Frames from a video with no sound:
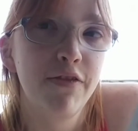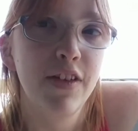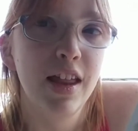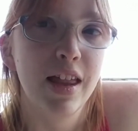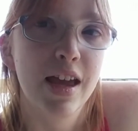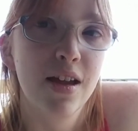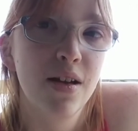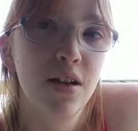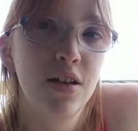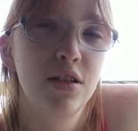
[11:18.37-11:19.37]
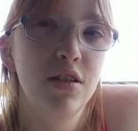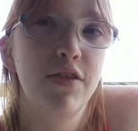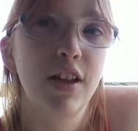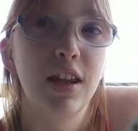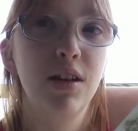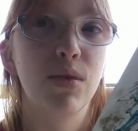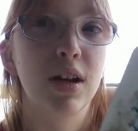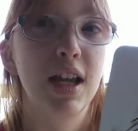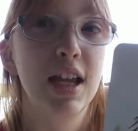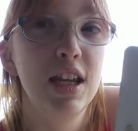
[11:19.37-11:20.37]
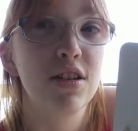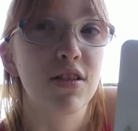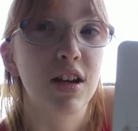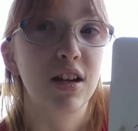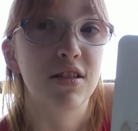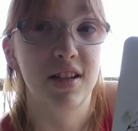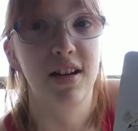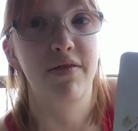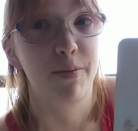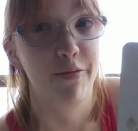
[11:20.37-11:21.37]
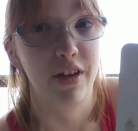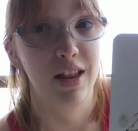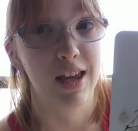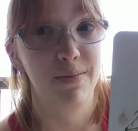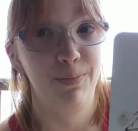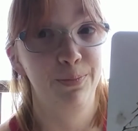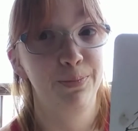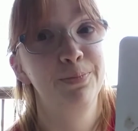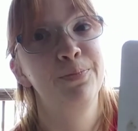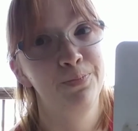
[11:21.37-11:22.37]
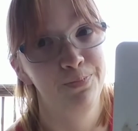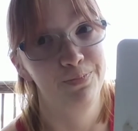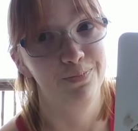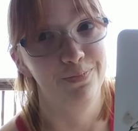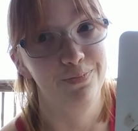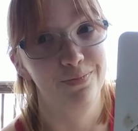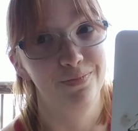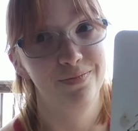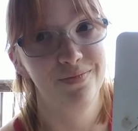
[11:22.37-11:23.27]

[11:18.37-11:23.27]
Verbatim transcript: feel it, do you feel like you were hindering yourself from feeling it?